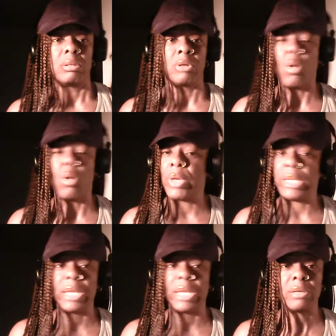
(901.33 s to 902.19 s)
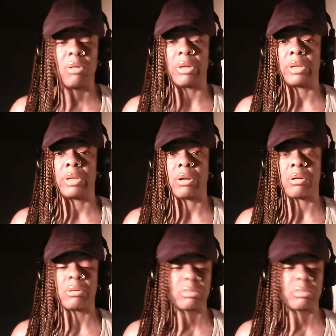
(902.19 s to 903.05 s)
going in on
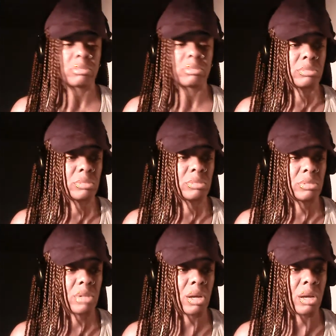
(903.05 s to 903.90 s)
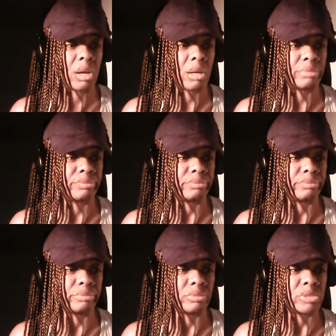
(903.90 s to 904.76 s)
her uh,
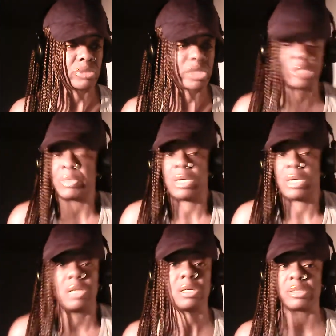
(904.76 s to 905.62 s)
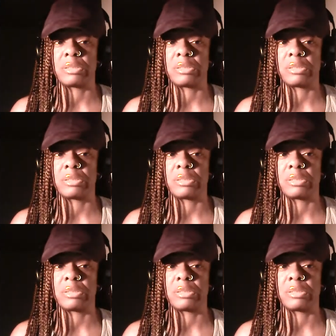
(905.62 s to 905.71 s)
just because